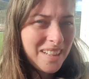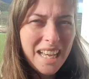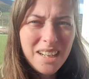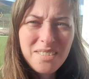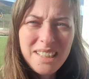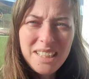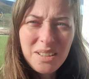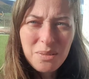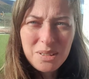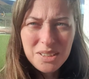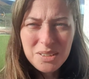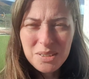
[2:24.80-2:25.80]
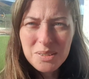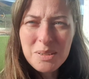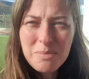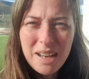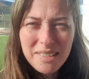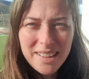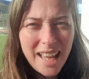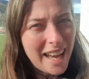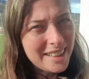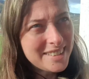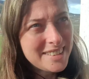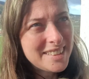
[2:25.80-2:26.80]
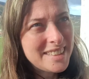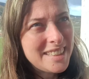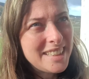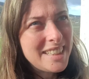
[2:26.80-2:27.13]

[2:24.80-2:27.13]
I don't really know what to do about that.